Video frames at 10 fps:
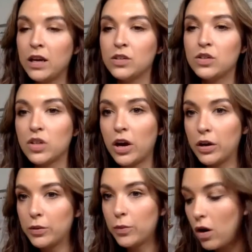
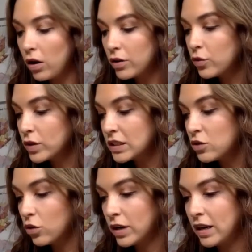So I've already
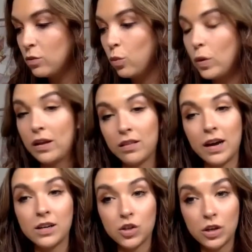gone in with
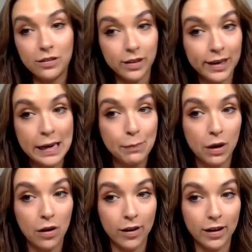actually the lip
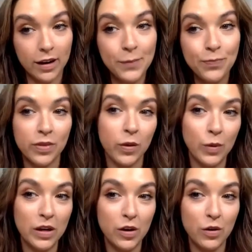liner that
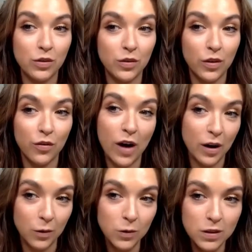we used for the
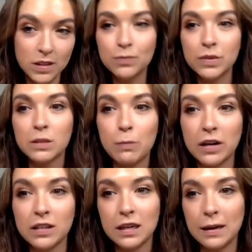freckles,
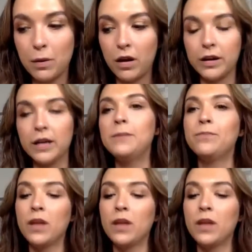Spice lip liner.